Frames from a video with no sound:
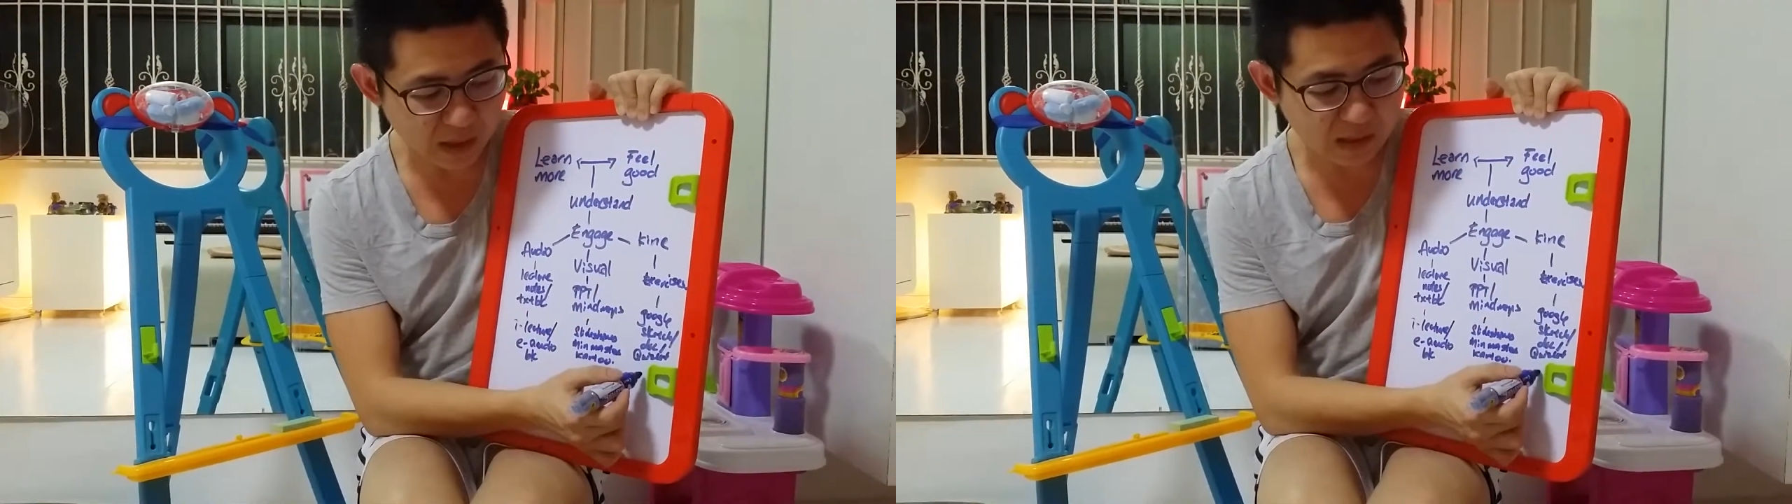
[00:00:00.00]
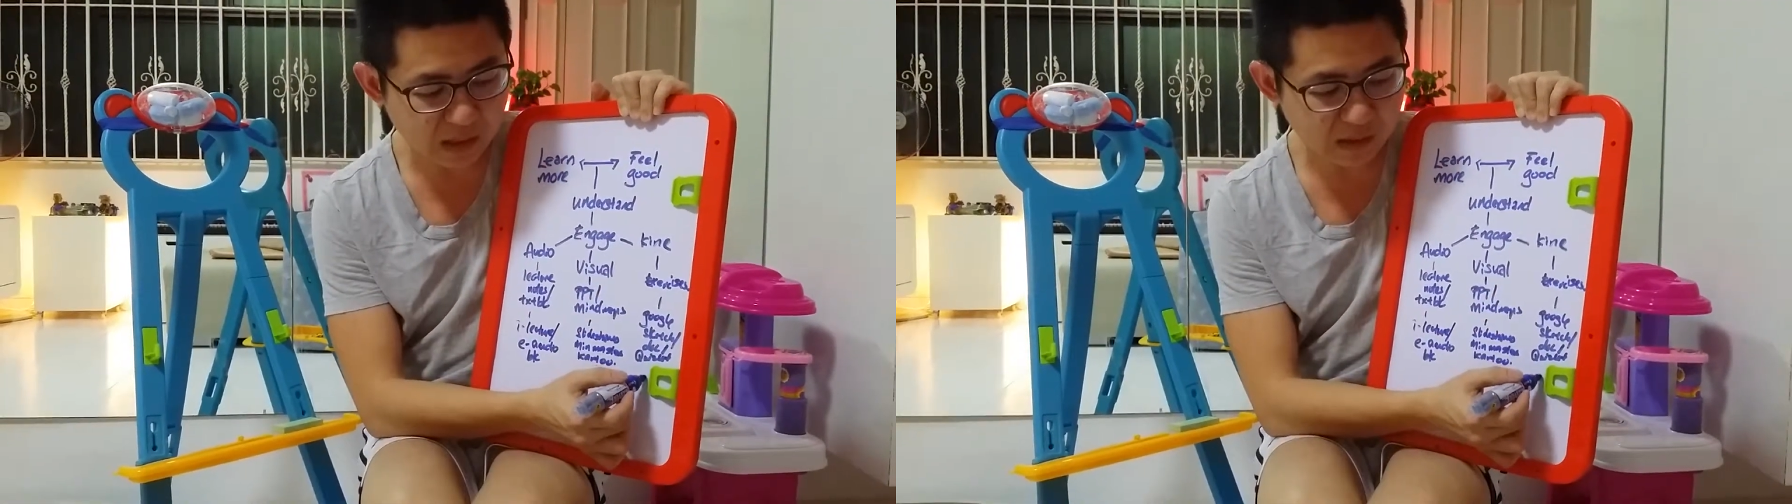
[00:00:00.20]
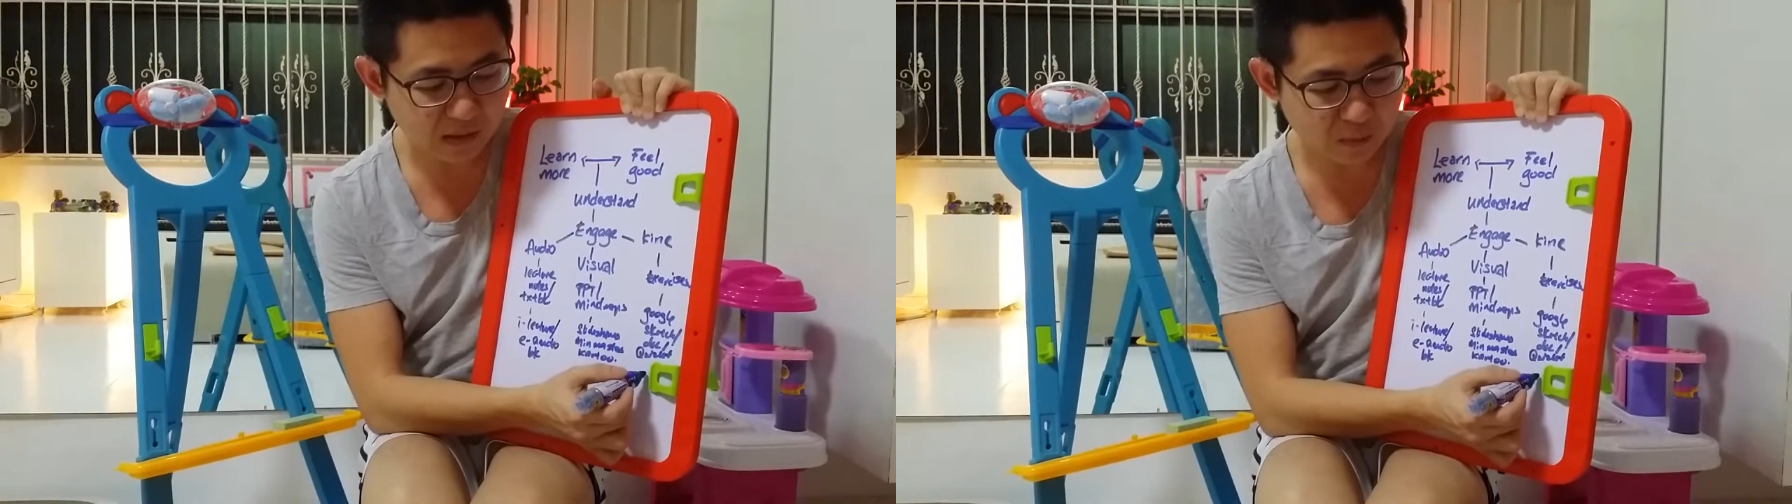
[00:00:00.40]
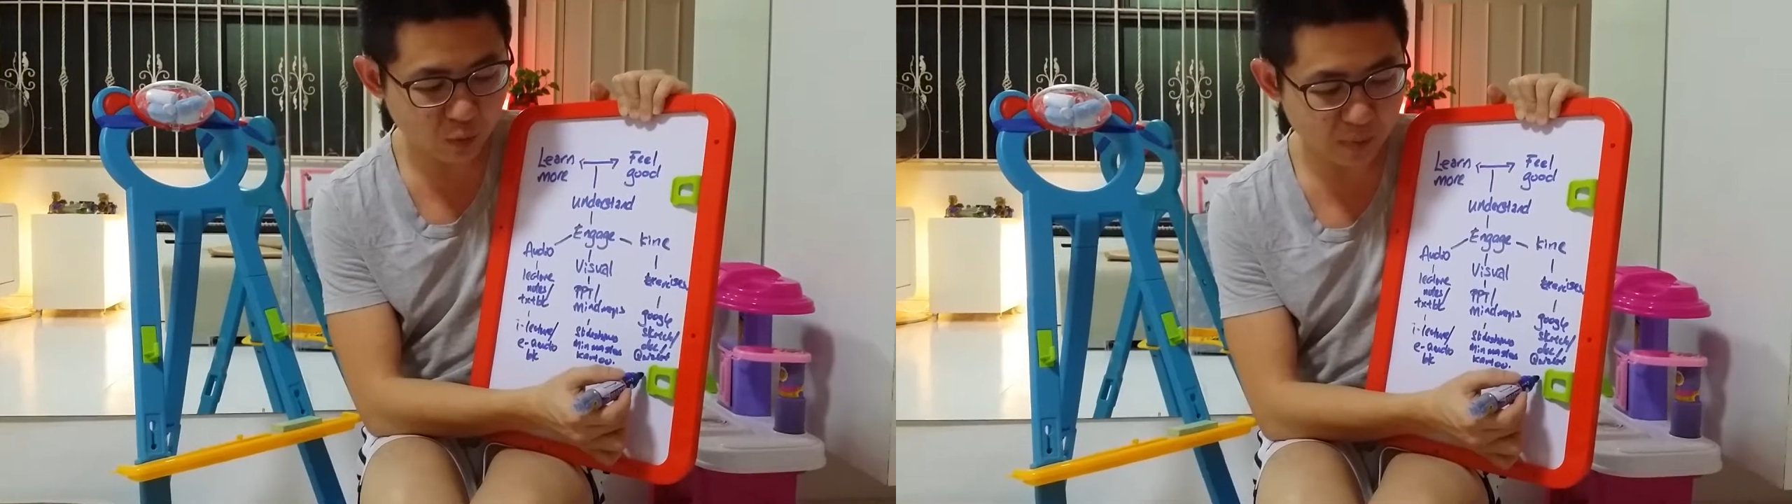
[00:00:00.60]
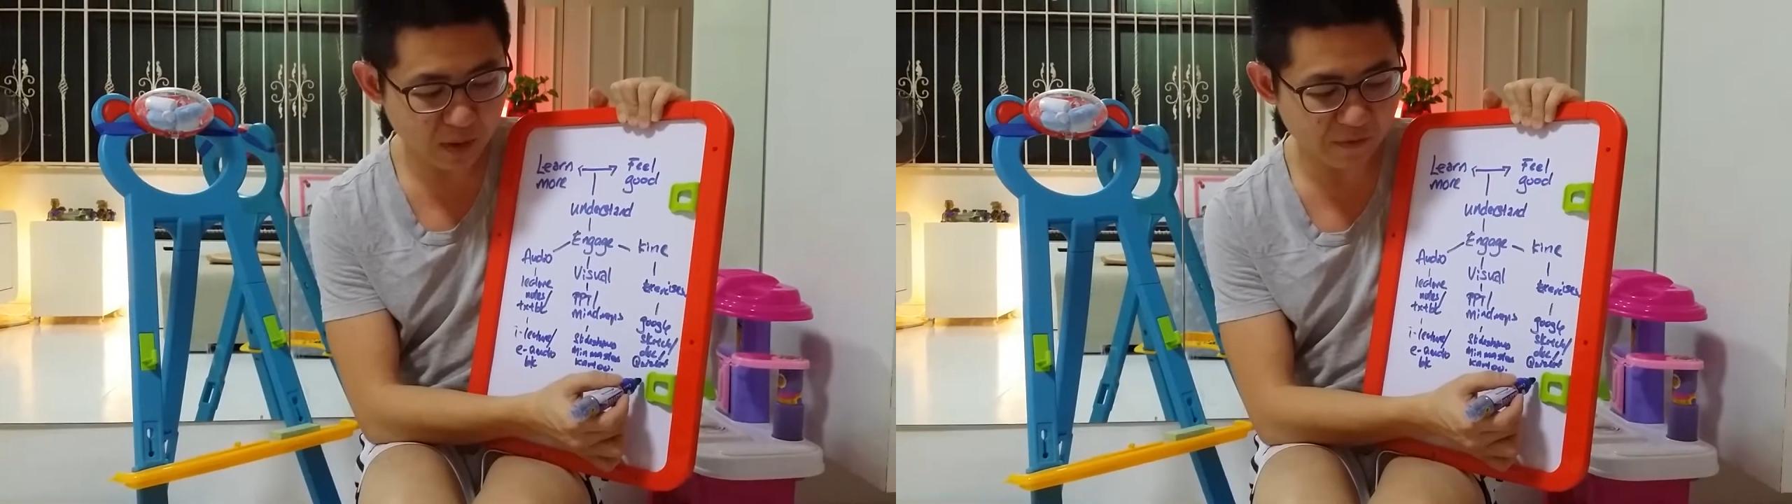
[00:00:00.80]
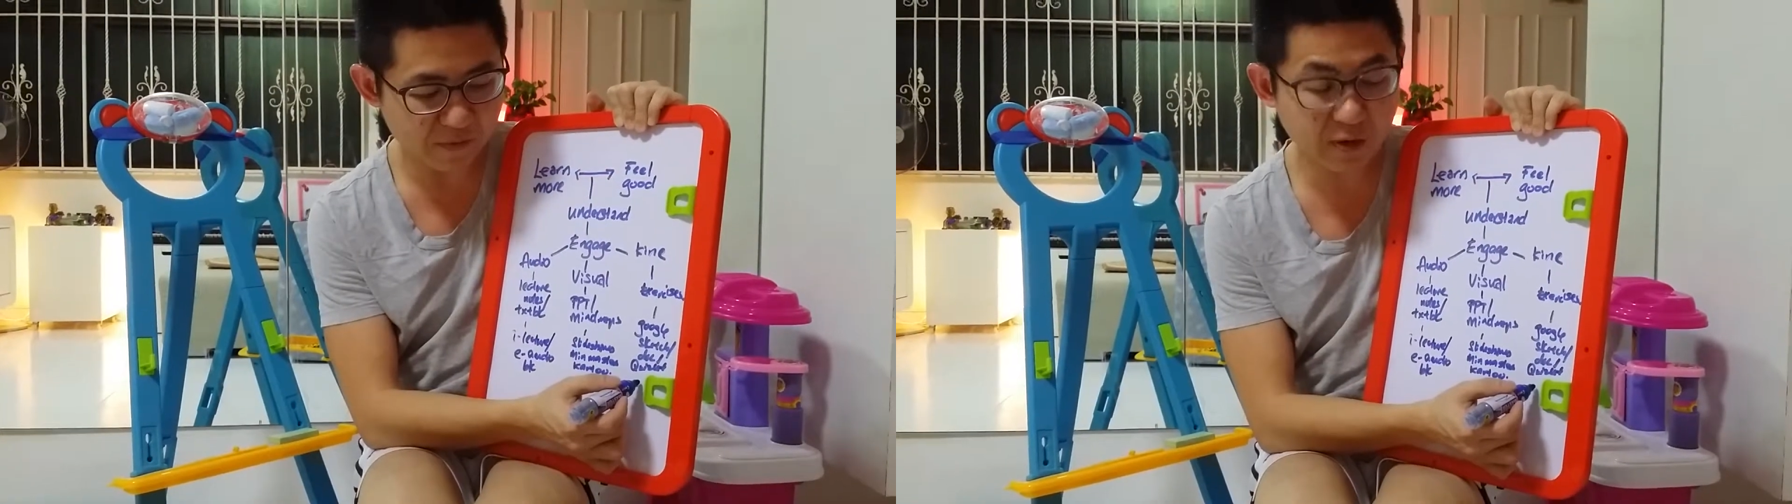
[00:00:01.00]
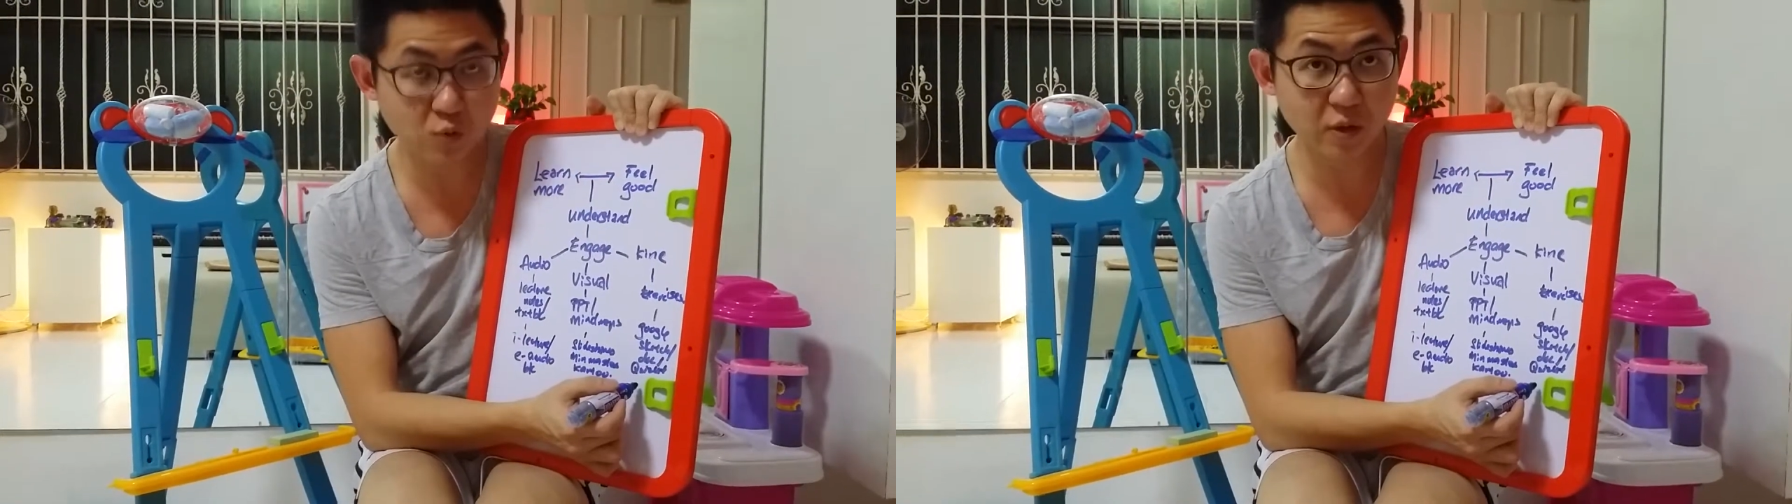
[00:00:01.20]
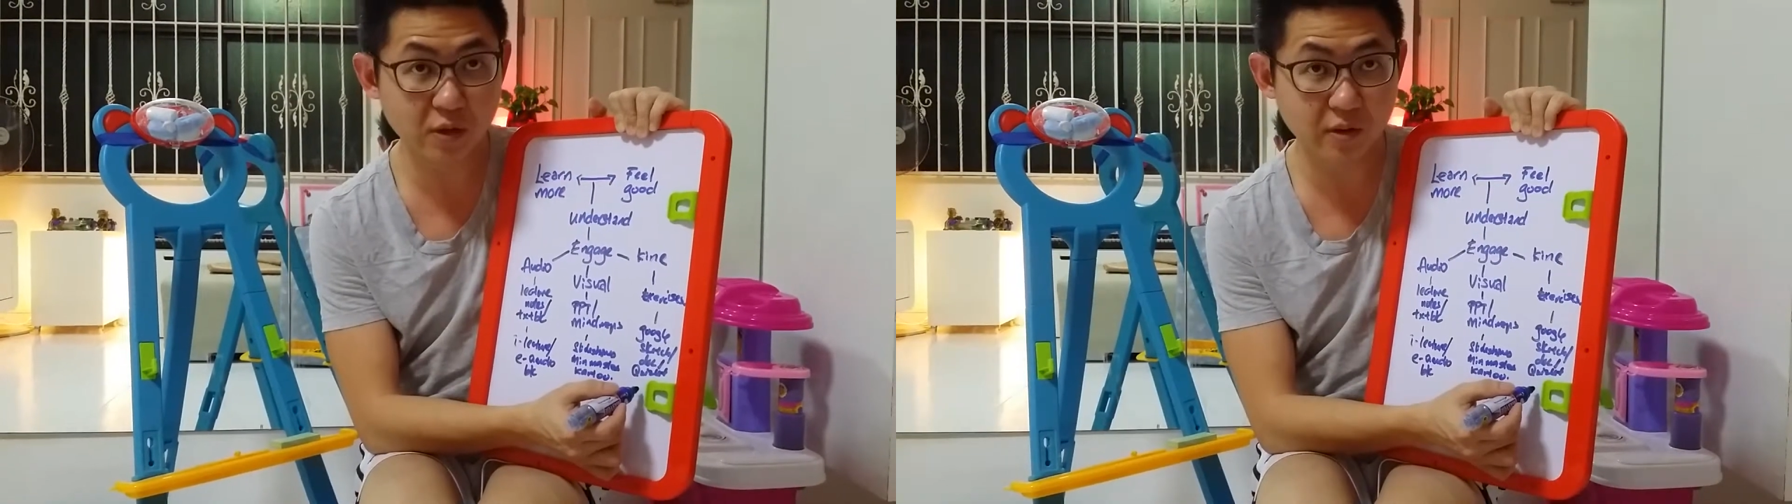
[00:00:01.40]
exercises will be the
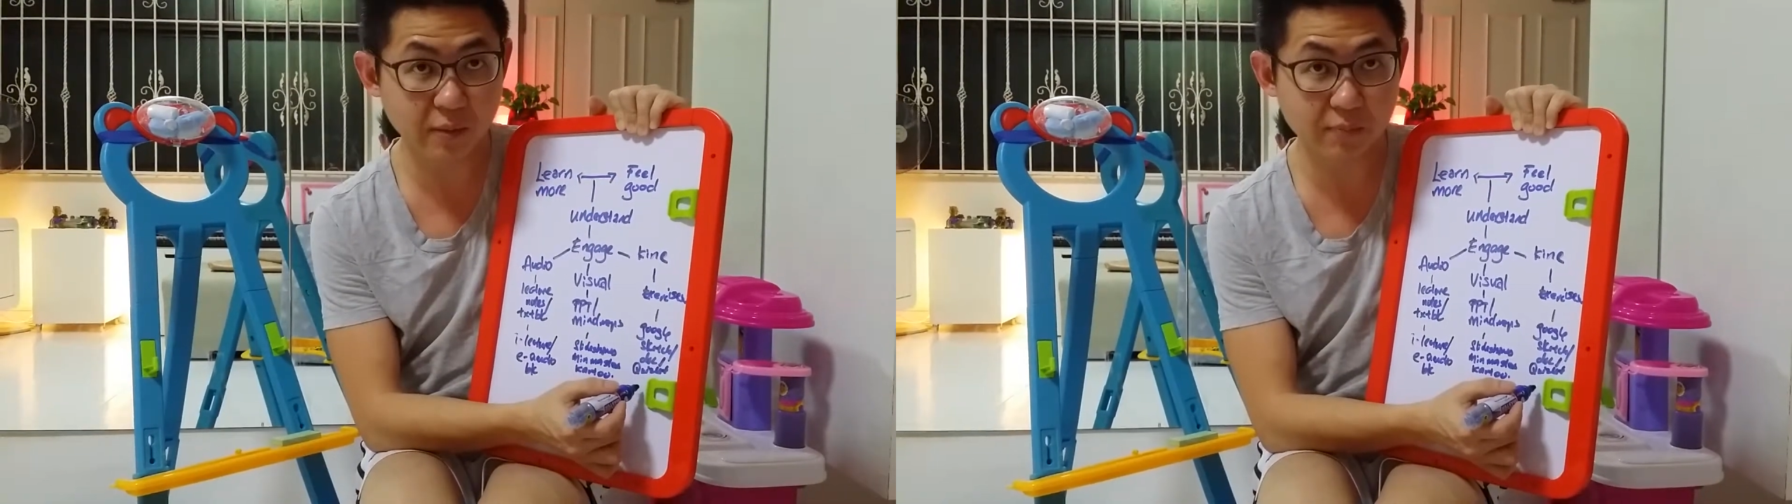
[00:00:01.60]
first way to